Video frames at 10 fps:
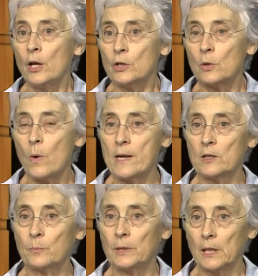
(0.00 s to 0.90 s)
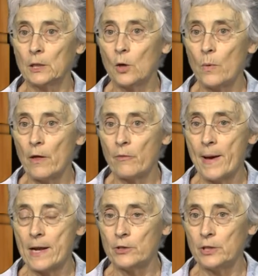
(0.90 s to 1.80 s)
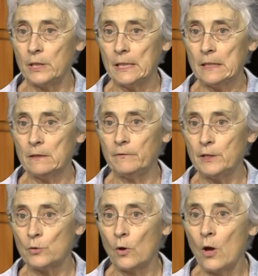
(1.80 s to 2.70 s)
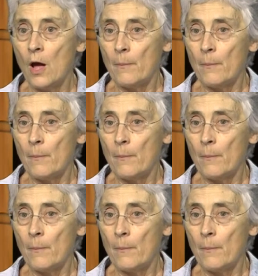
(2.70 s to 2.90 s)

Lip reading: So why does political wealth matter to the individual,